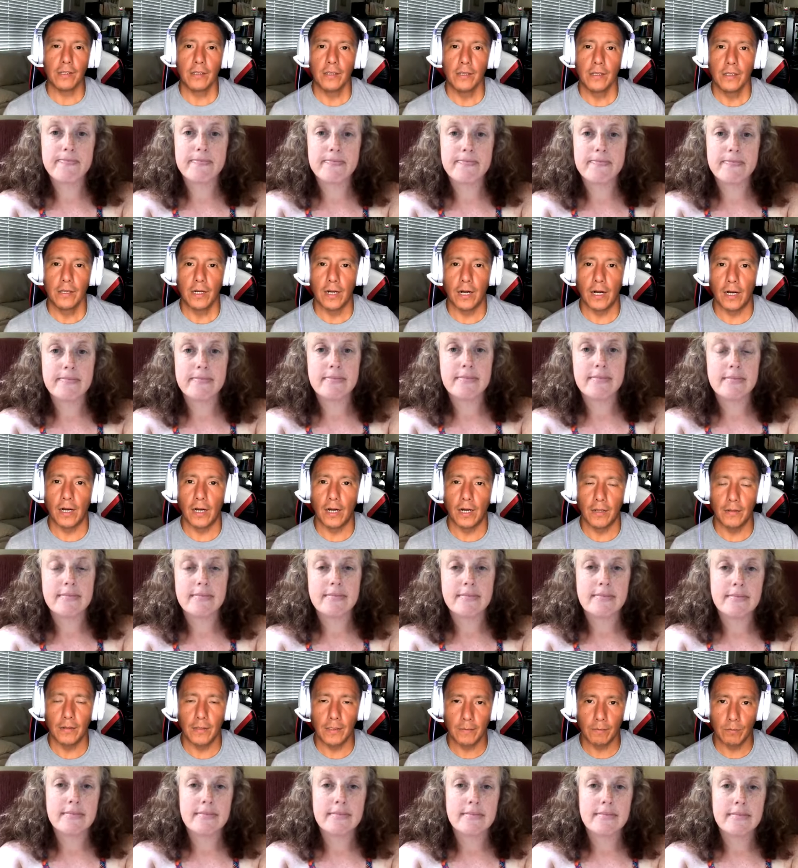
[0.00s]
Speaker 1: uh,
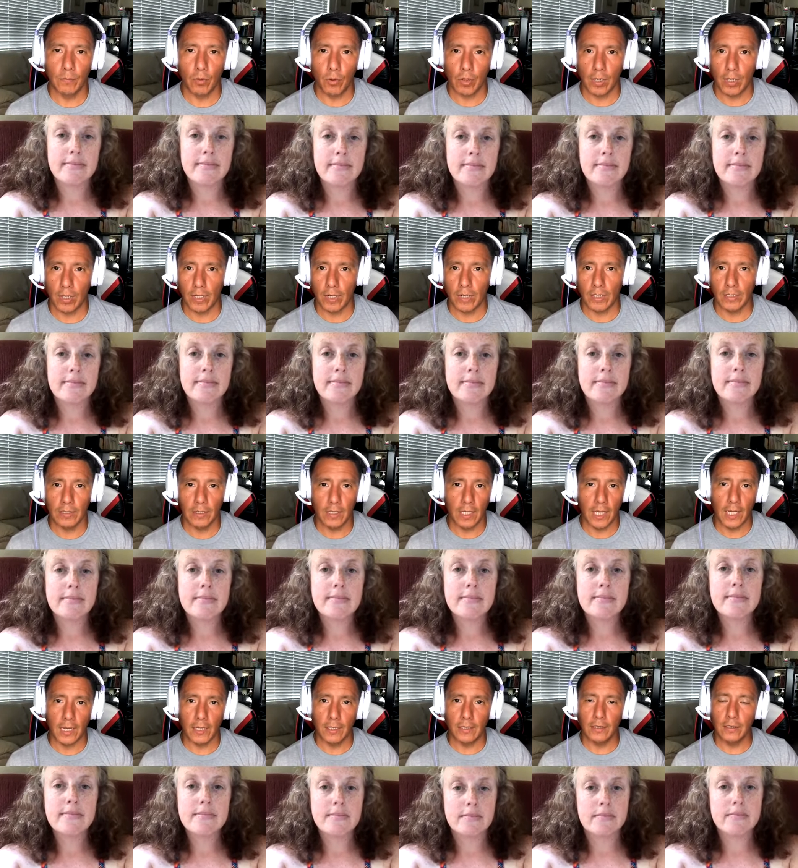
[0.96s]
more like a,
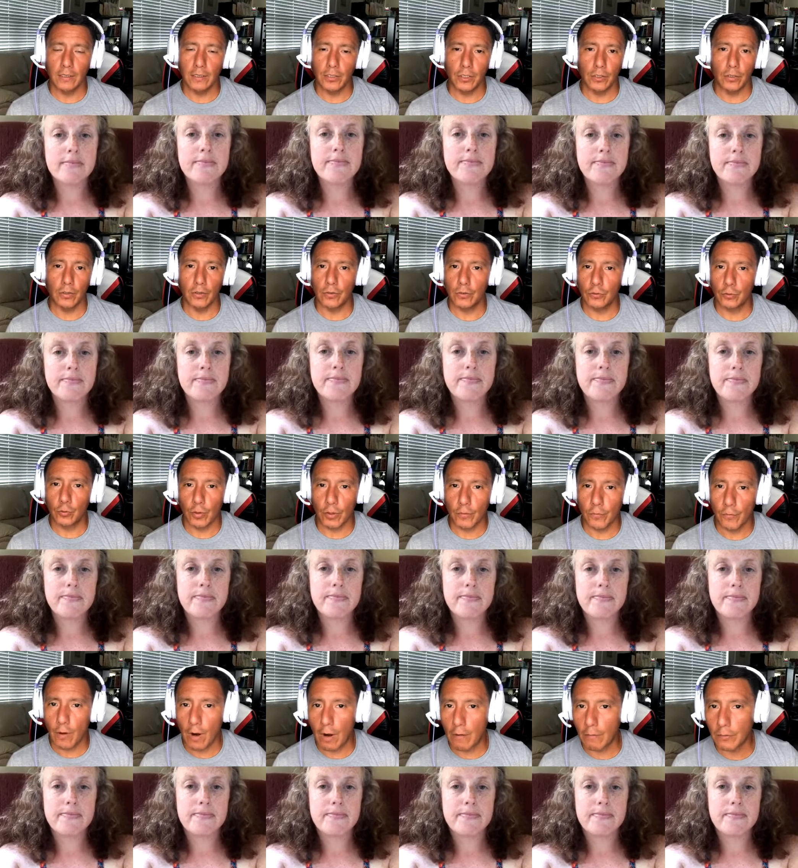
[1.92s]
uh, you know,
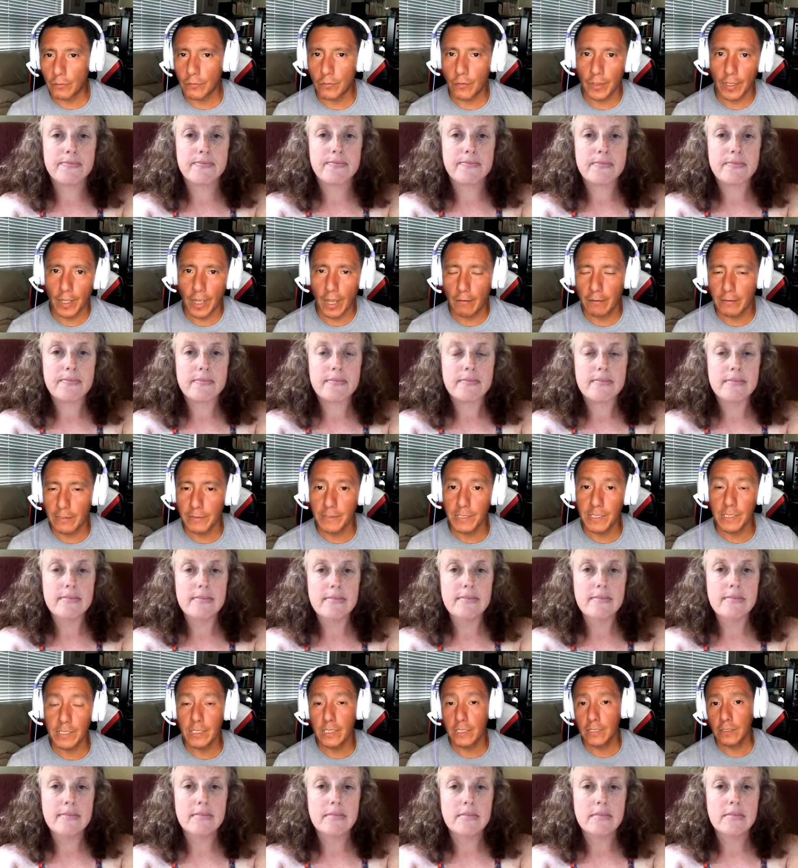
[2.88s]
24 hours, 40 hours,
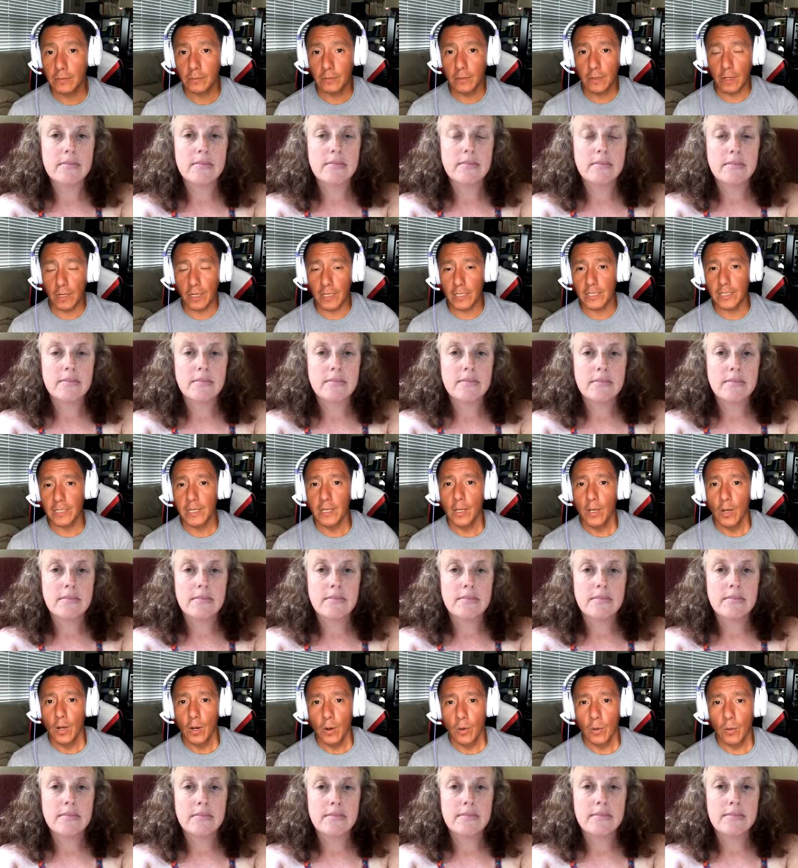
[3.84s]
76, because
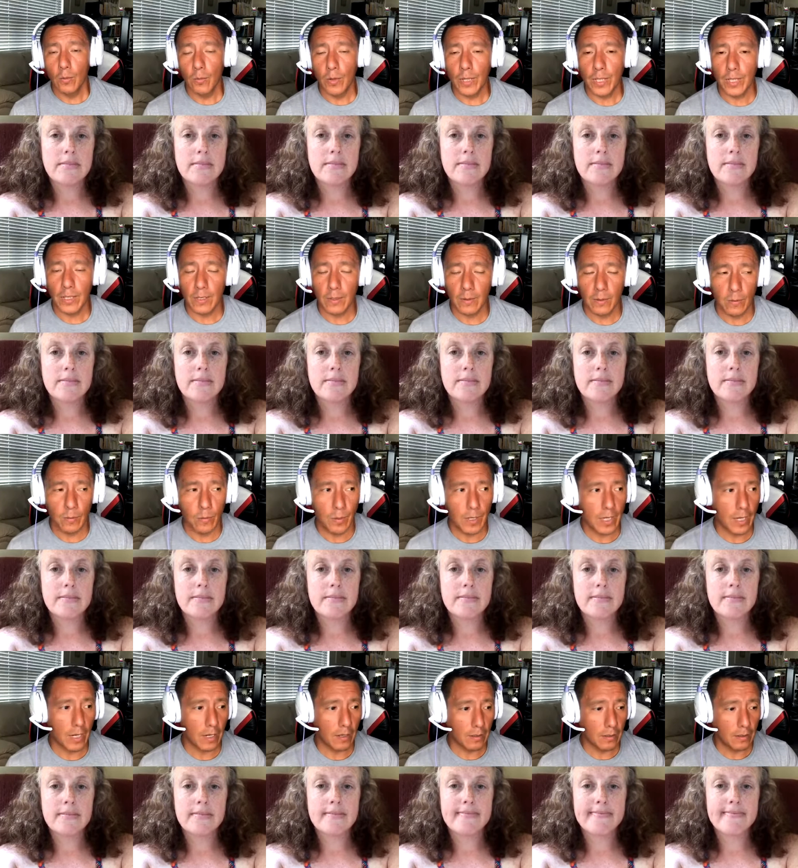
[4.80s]
we we
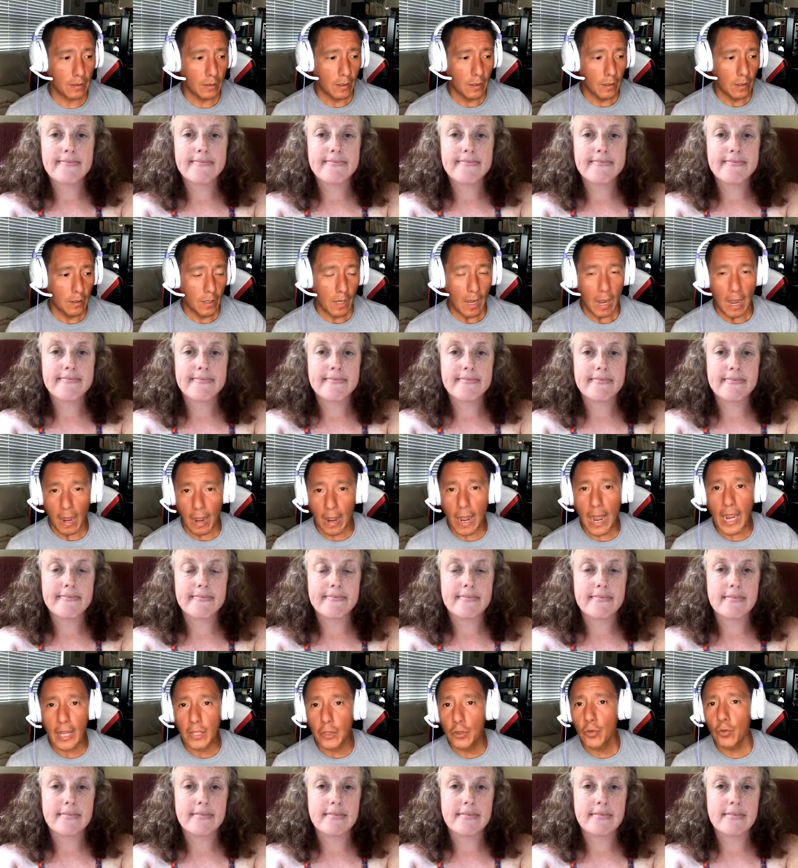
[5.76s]
are. I,
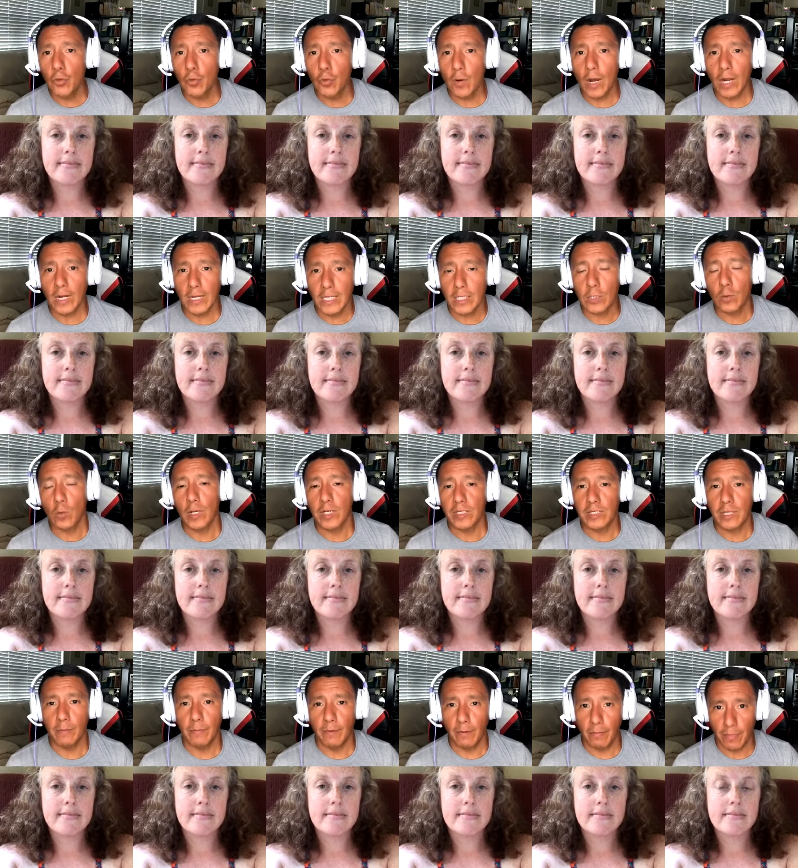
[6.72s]
I do at least once a
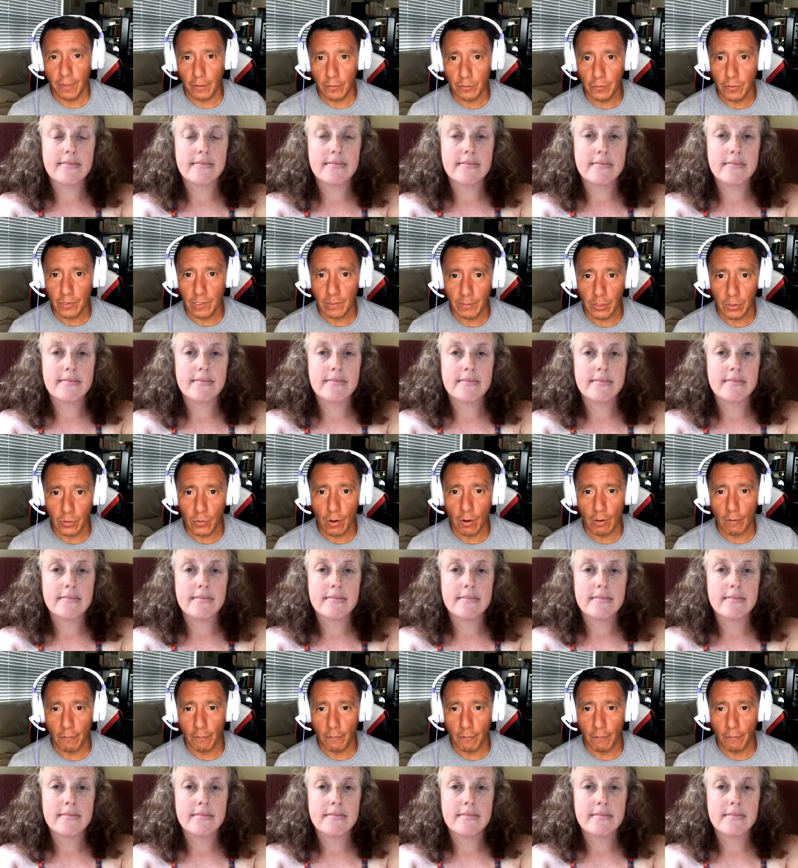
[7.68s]
month. I do seventy-two hour f-